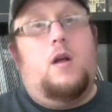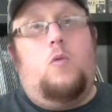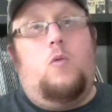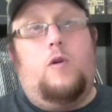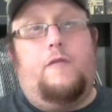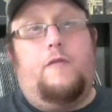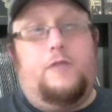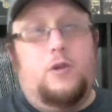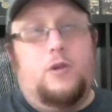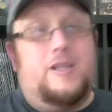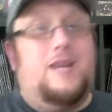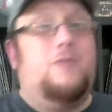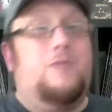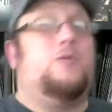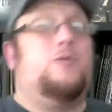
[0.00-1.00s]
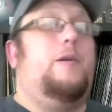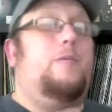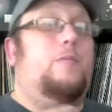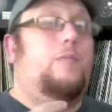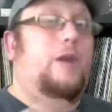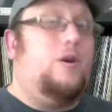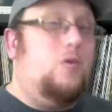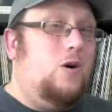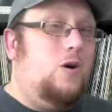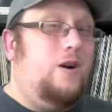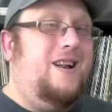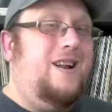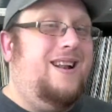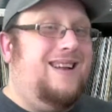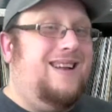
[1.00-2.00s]
were flute that was
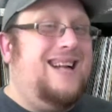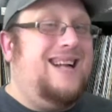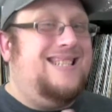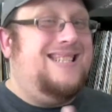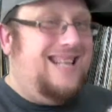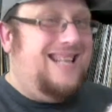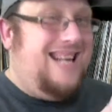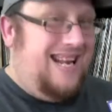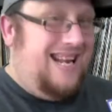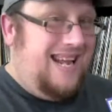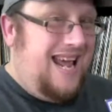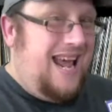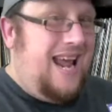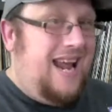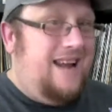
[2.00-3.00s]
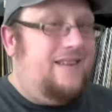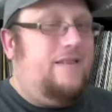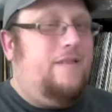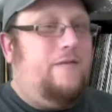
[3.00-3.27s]
re-recorded in 1988